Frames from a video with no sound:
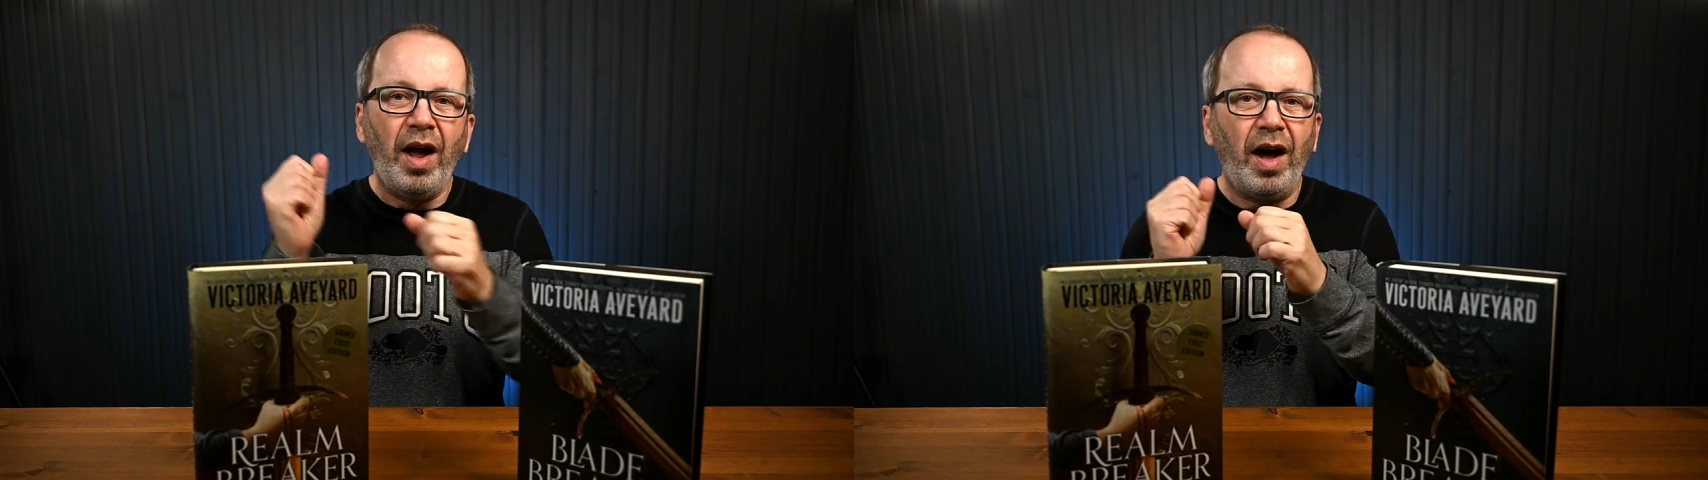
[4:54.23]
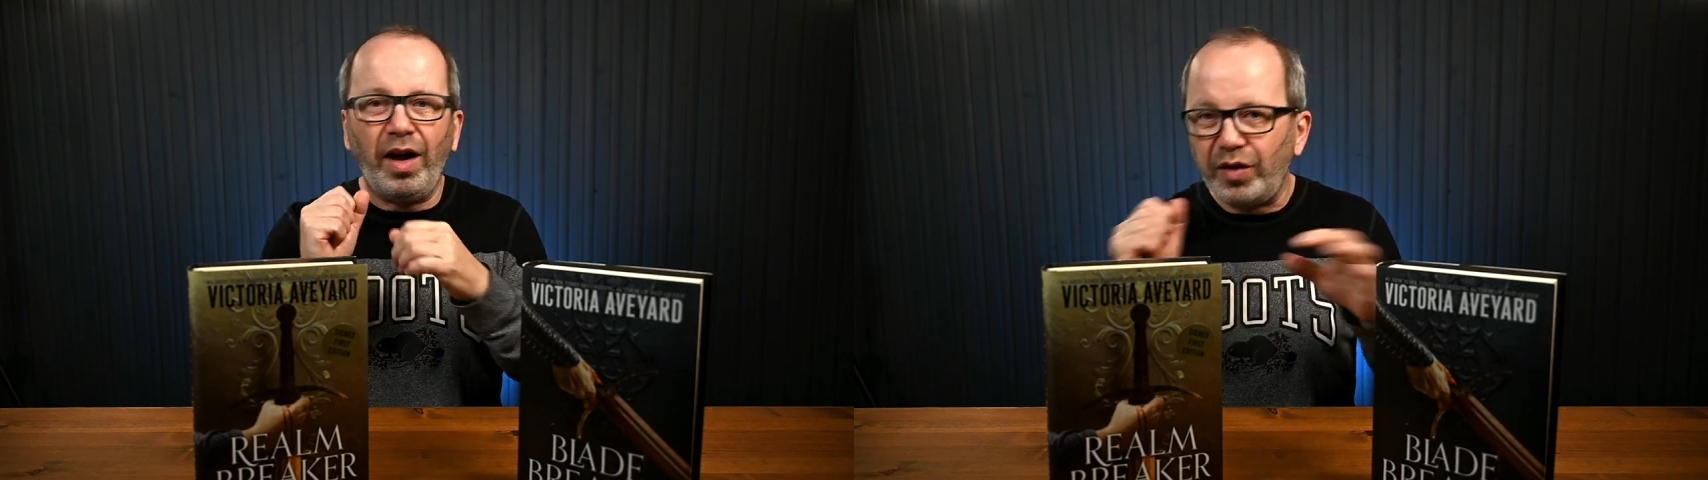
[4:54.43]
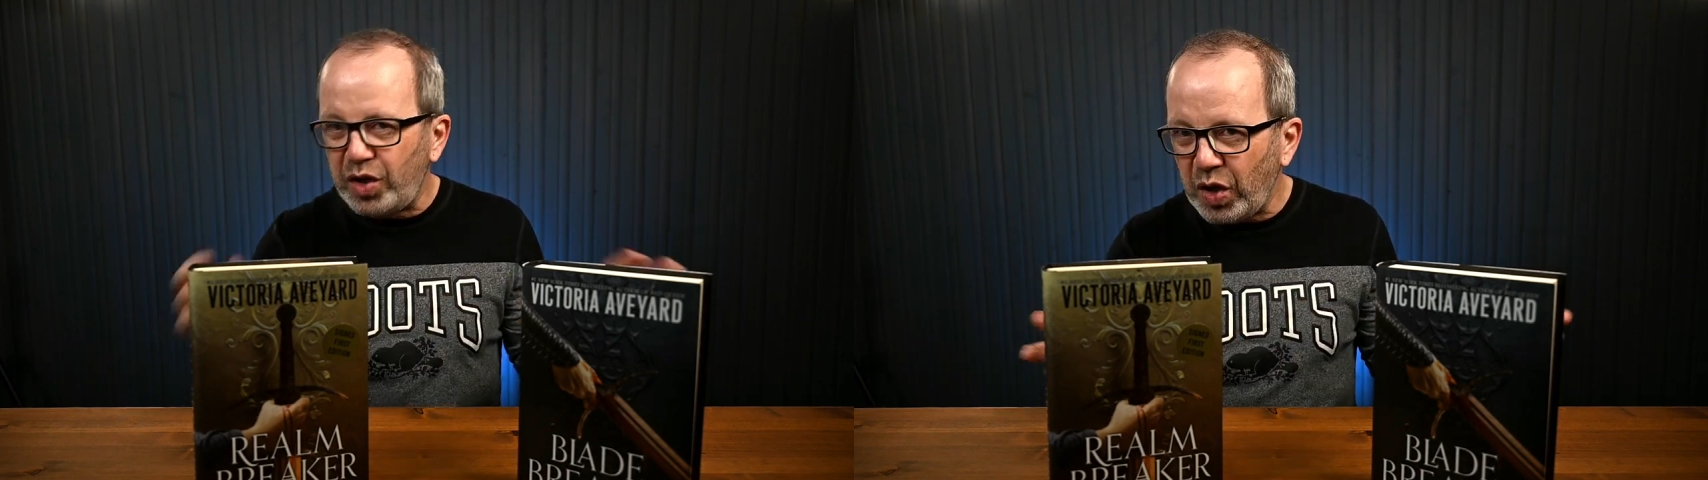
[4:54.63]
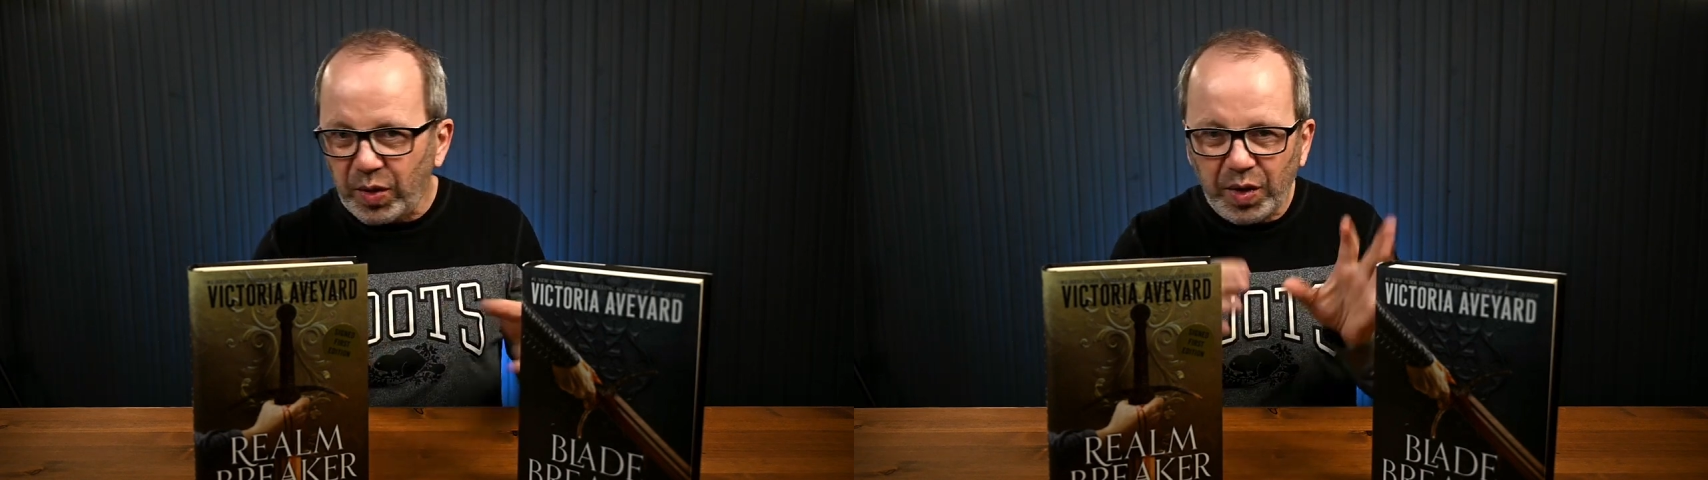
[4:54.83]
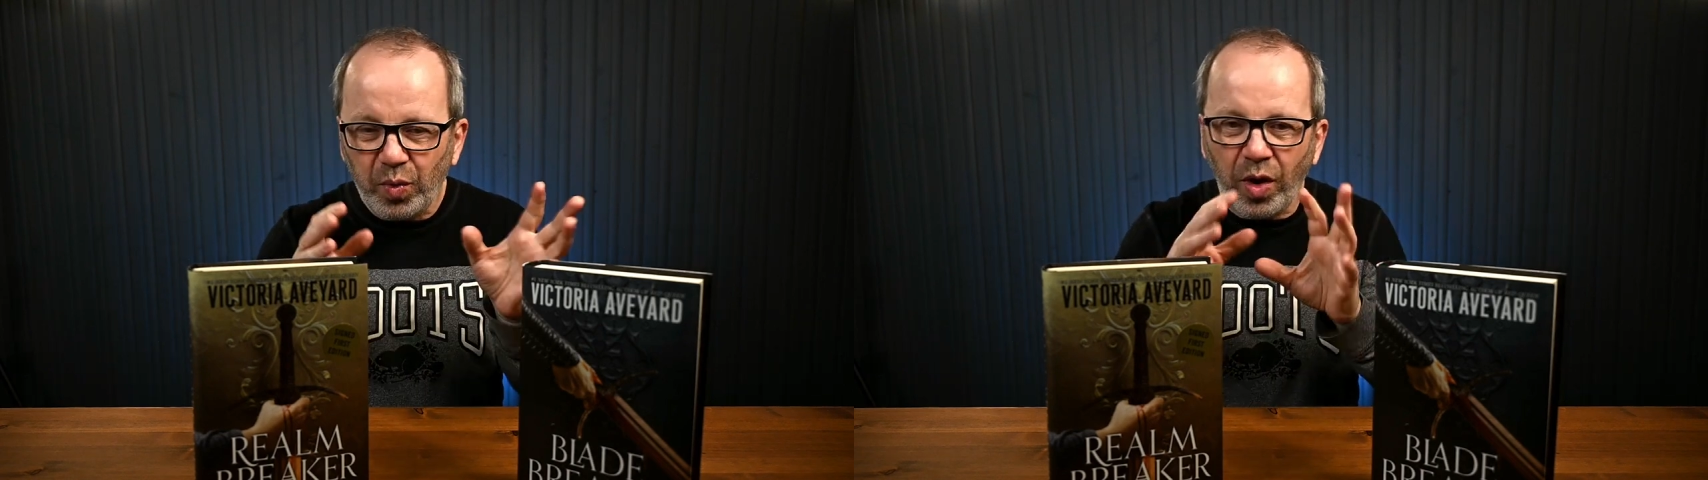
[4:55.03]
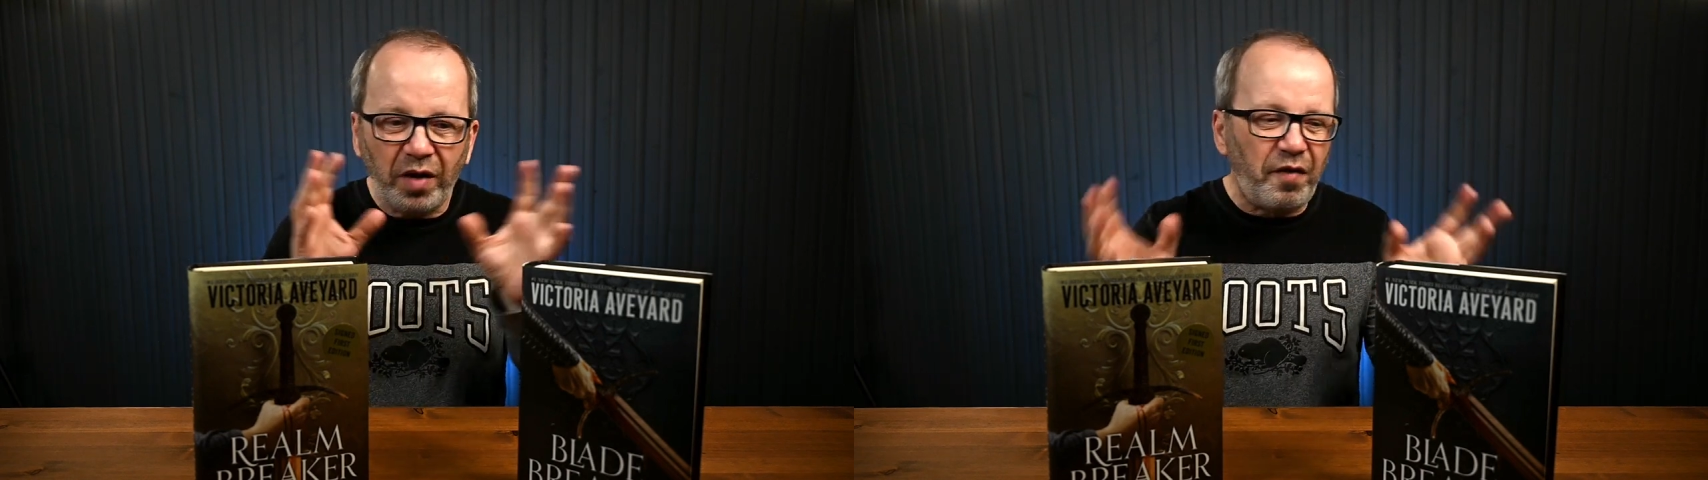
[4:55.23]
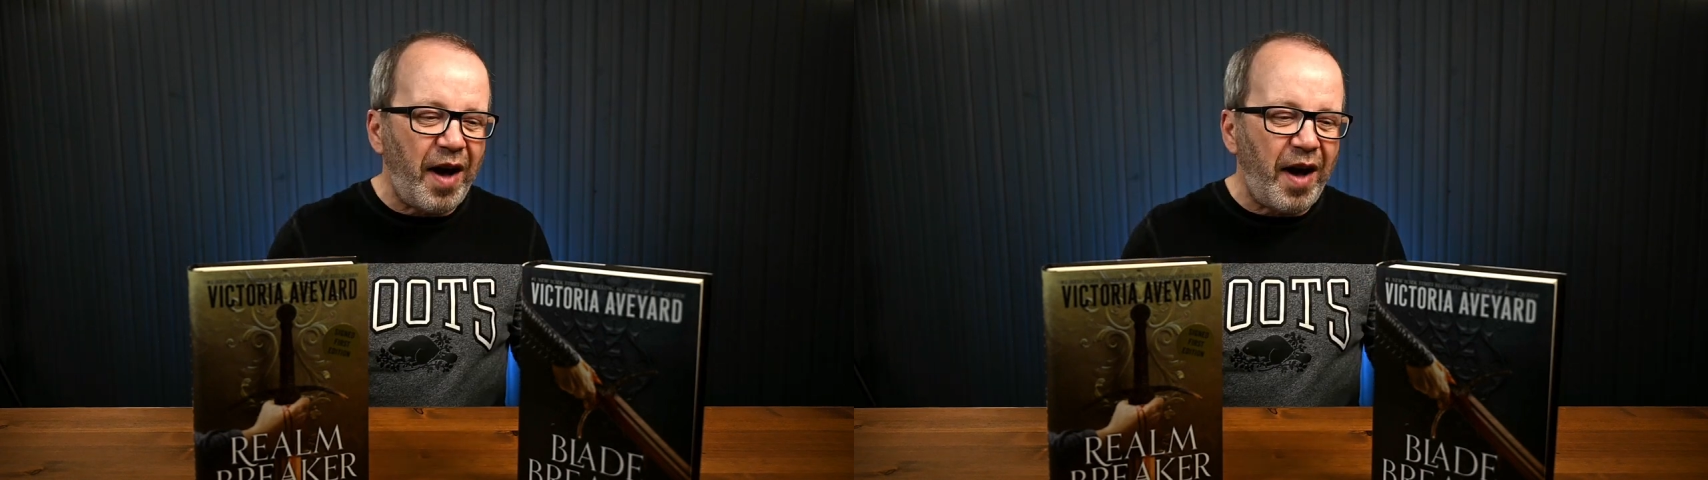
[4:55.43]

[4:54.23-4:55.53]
the Chosen One,